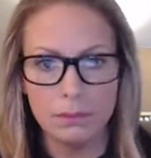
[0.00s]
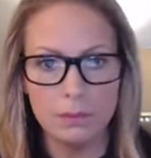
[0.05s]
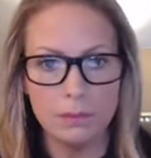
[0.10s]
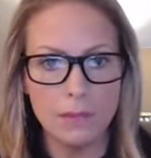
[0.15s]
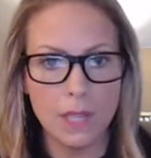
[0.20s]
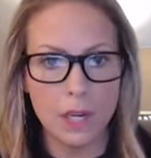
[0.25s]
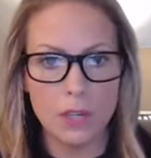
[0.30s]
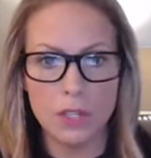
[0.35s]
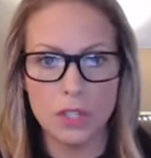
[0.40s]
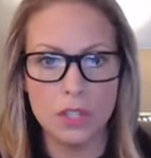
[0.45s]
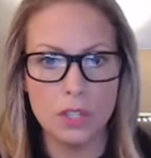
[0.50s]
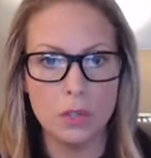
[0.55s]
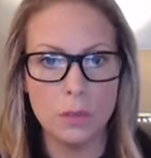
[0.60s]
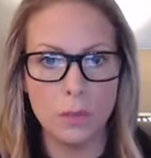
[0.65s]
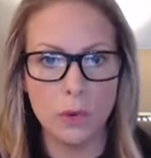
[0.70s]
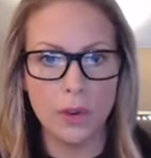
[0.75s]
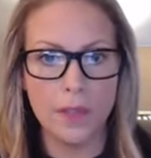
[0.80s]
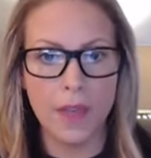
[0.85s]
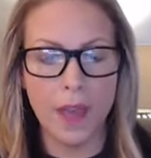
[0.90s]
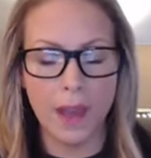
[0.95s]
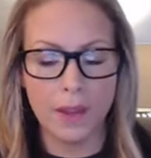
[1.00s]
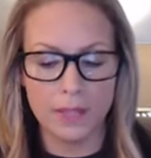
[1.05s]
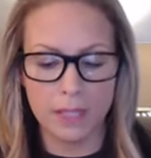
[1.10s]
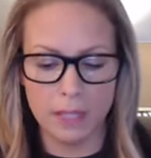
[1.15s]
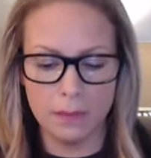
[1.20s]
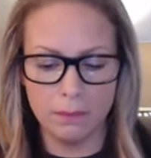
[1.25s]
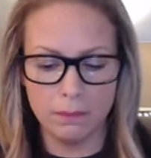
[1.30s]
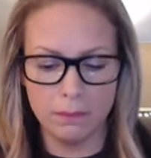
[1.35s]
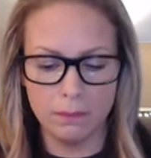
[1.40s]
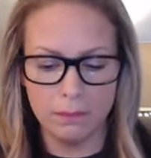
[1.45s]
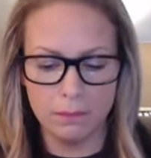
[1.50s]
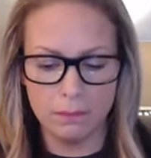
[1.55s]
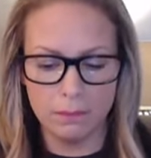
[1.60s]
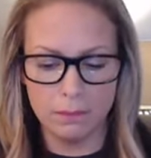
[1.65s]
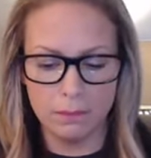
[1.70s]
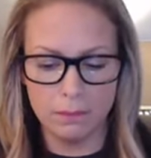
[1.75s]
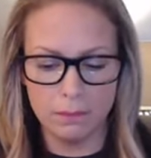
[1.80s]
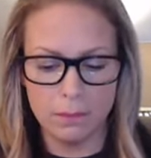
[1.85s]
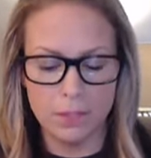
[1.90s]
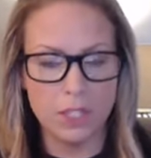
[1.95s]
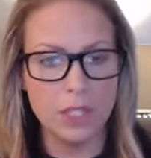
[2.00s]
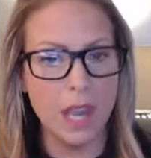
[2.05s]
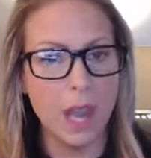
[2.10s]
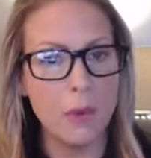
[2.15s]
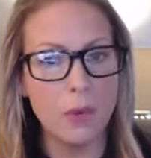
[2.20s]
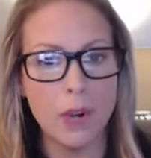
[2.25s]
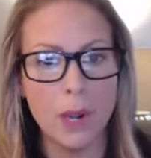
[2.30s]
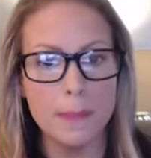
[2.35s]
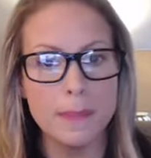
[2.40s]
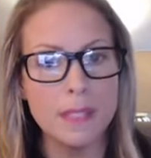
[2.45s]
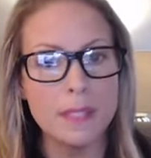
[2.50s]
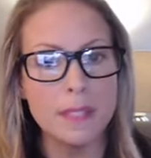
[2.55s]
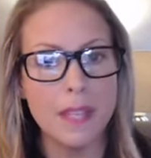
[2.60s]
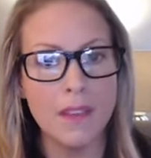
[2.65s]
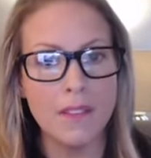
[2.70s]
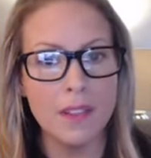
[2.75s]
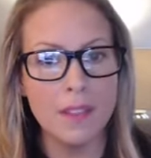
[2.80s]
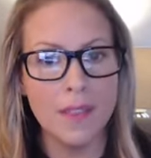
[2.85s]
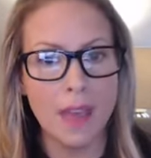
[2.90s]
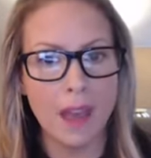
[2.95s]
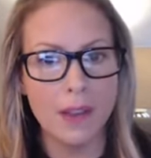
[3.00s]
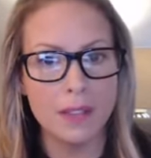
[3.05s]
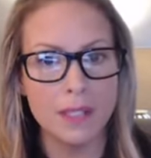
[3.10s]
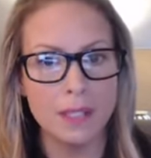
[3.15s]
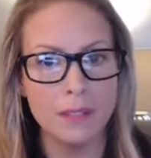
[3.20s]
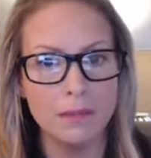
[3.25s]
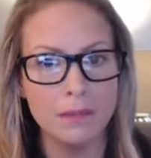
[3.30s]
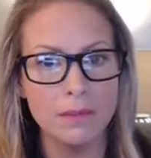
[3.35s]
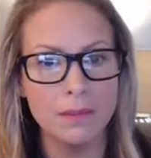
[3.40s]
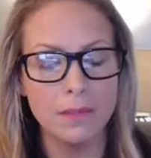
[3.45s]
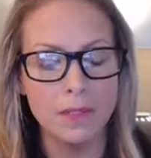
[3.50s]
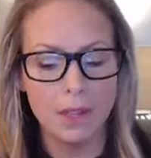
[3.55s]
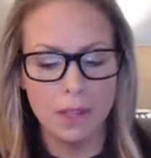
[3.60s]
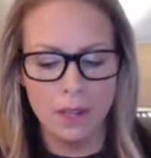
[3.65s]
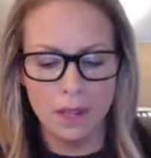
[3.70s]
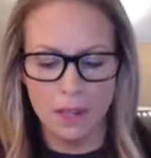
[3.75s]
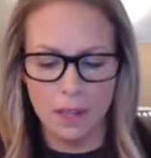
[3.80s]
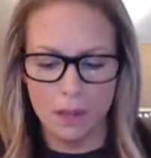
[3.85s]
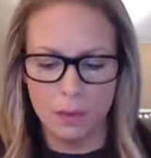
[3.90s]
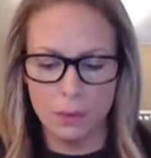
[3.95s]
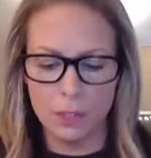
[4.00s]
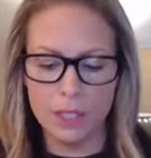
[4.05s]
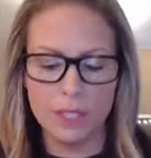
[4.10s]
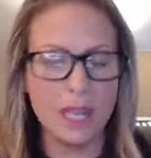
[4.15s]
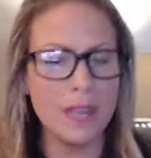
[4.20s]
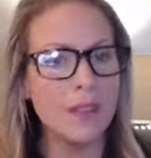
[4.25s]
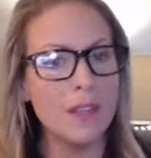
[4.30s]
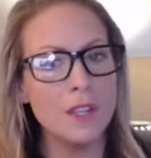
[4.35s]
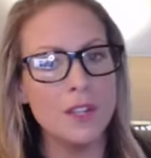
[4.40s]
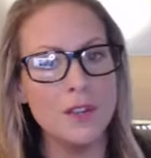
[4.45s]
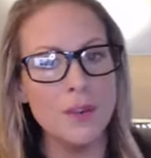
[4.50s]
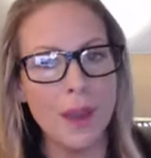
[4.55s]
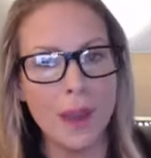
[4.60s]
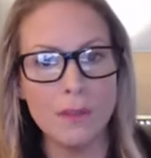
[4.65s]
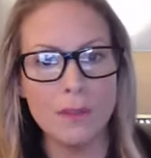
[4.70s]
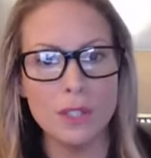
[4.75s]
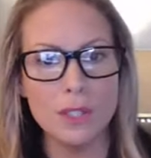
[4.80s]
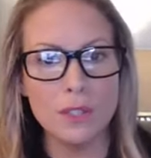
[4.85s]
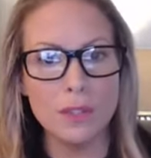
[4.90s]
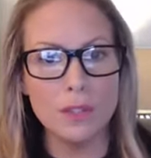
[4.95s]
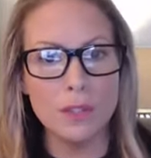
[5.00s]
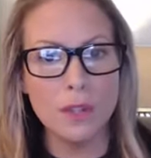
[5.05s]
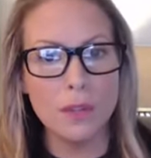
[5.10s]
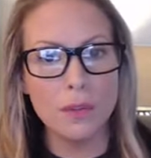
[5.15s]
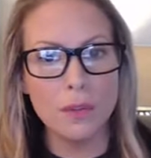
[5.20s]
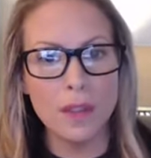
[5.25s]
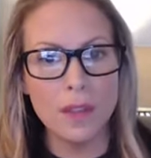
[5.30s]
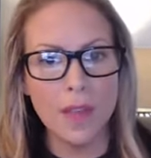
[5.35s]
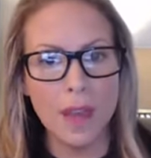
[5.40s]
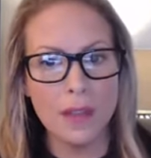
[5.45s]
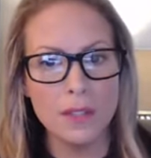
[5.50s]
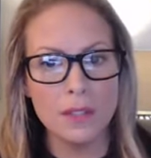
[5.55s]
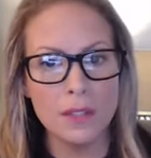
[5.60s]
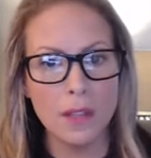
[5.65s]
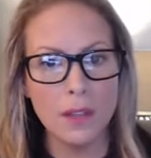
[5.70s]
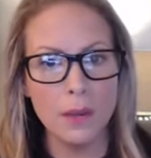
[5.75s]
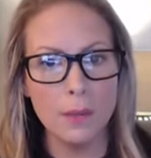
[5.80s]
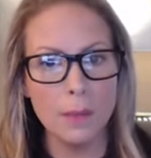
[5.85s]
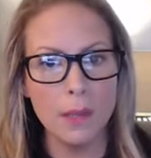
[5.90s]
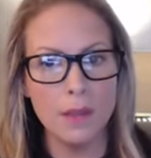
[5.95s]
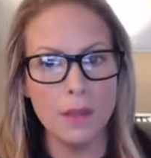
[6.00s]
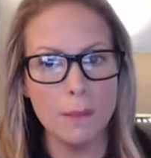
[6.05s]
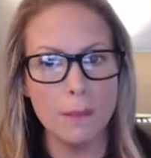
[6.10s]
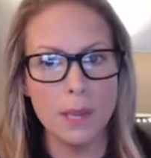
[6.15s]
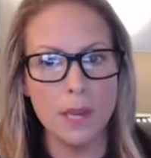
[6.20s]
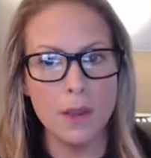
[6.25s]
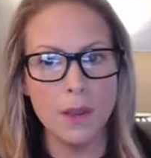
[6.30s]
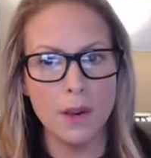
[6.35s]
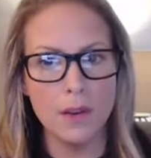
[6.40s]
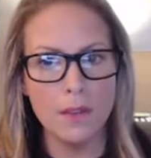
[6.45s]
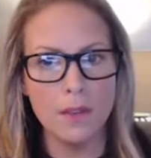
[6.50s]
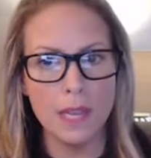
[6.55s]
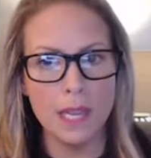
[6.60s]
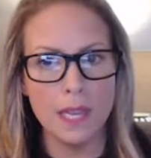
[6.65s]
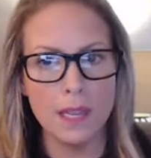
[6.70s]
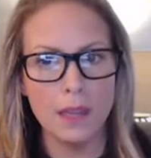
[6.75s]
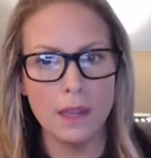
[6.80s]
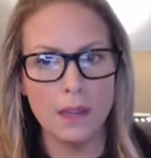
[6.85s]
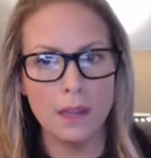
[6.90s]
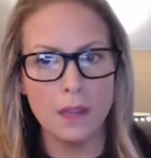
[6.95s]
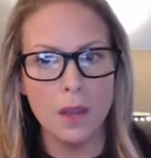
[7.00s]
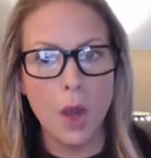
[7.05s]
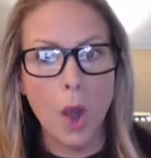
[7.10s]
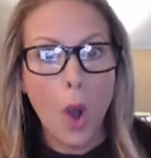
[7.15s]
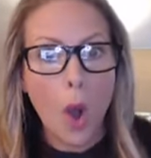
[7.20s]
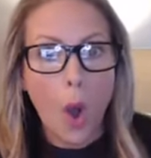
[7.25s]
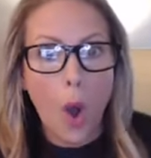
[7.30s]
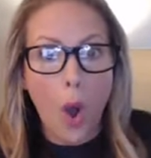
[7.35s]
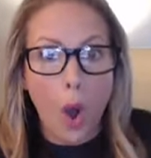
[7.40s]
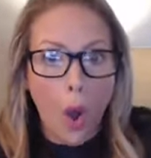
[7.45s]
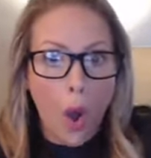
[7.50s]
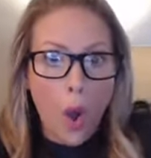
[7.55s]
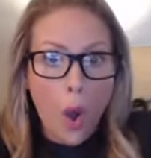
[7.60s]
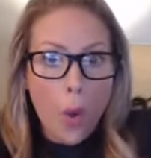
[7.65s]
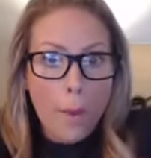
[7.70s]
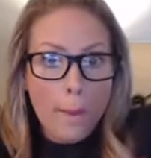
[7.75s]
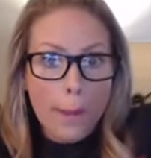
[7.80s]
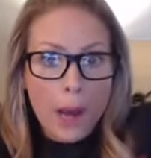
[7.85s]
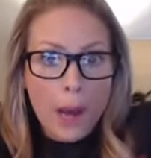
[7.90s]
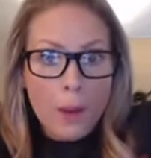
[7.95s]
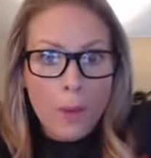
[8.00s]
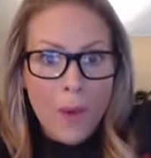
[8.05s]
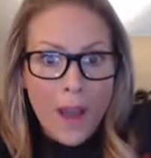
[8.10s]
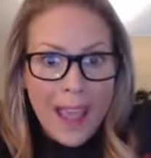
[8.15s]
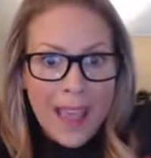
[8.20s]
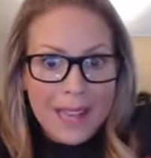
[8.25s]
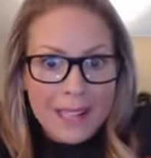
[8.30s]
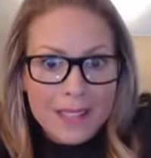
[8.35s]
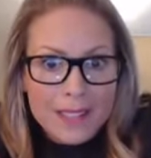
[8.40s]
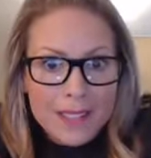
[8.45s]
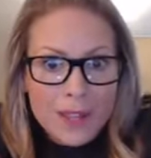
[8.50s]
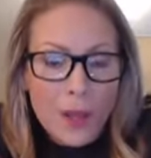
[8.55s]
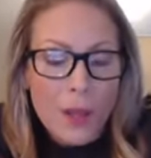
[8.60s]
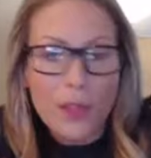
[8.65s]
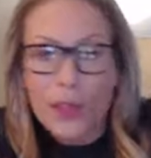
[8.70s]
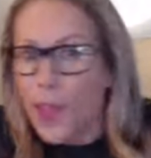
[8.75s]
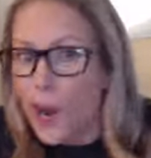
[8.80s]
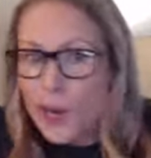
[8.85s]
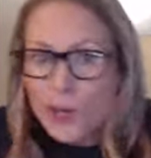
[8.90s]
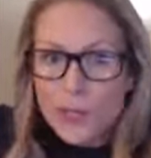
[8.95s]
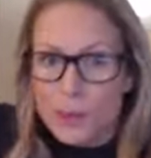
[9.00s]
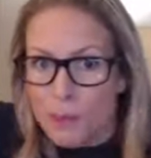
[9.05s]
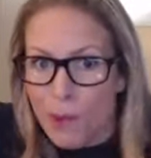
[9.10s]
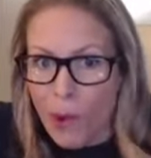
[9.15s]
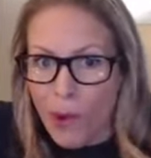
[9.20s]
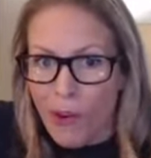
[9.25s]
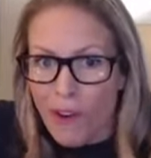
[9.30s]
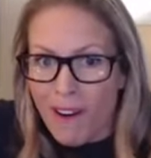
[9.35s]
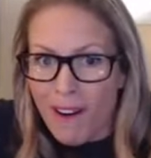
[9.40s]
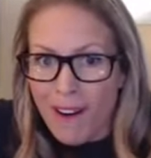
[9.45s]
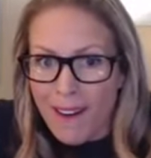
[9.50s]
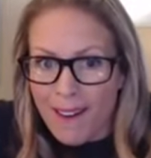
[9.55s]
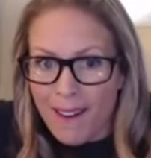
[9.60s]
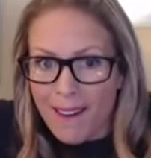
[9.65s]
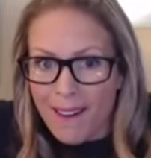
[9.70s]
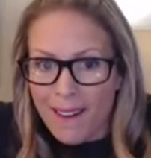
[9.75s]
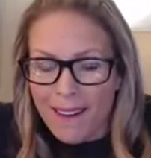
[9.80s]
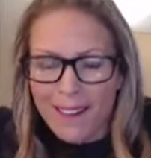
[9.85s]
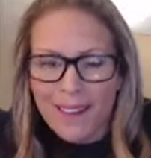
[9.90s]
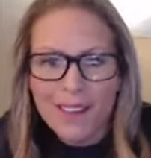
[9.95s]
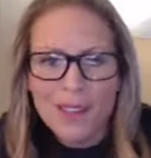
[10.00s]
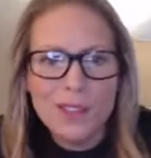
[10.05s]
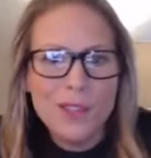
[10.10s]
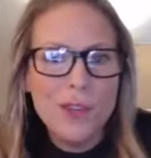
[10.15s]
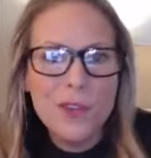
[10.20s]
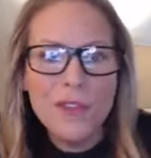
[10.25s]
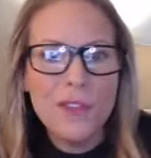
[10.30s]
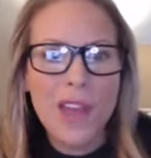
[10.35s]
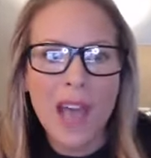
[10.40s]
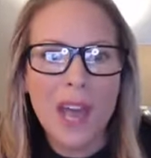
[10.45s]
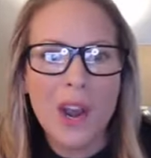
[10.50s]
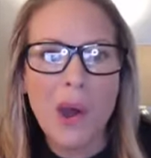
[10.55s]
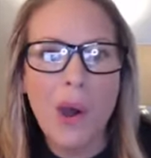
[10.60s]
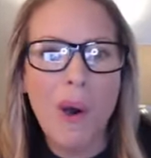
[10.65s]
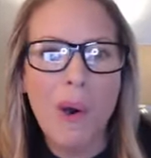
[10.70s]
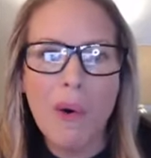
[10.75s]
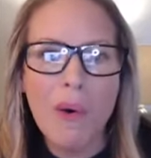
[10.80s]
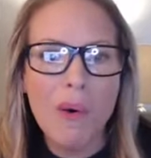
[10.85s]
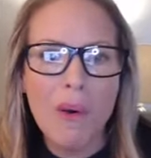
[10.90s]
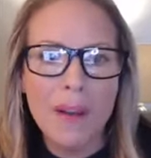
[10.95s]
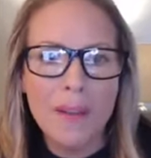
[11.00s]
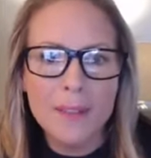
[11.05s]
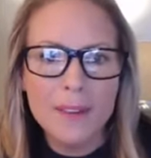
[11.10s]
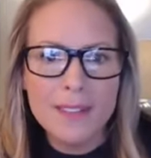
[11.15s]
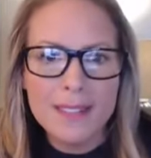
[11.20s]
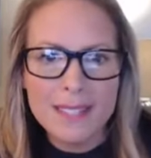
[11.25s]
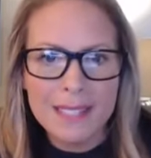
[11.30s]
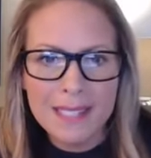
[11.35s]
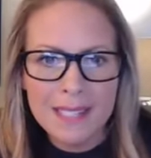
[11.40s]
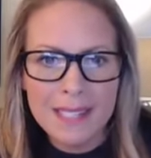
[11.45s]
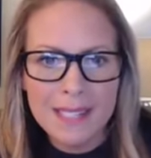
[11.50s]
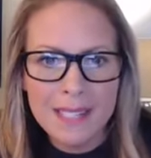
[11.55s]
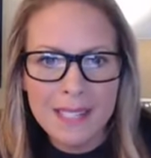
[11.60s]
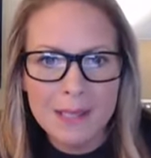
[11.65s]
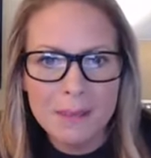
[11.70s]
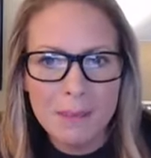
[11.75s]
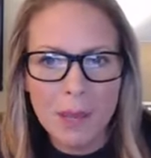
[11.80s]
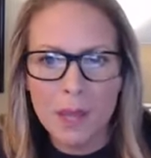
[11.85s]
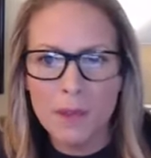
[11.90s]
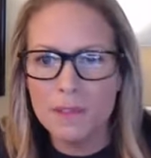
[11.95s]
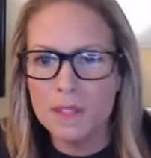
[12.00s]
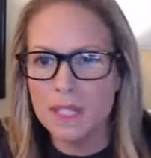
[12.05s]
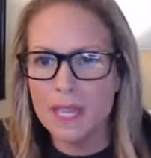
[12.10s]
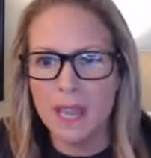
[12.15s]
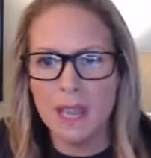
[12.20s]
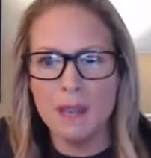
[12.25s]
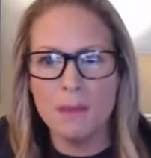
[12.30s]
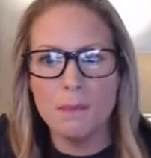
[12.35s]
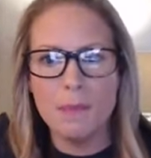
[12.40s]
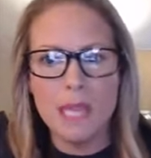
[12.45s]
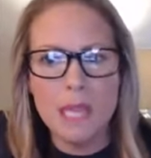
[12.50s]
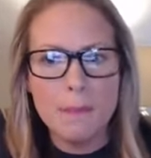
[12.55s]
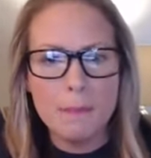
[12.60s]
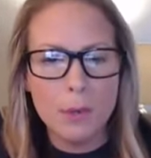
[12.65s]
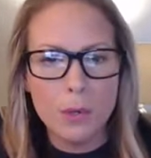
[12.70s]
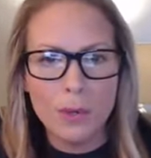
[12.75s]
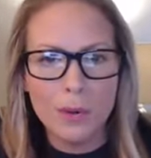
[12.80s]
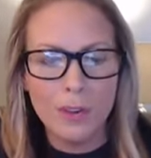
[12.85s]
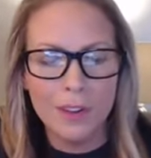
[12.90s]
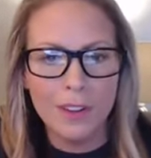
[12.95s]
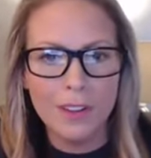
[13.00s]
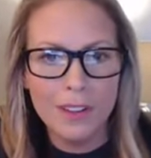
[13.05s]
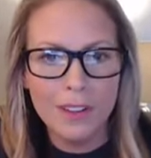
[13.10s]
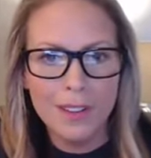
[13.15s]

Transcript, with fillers: there's two more thousand. So now we're up to 7,000. We'll say that you have a two to $3,000 a month at PRV. Oh, but wait, there's more. You've got a whole other team of 10 people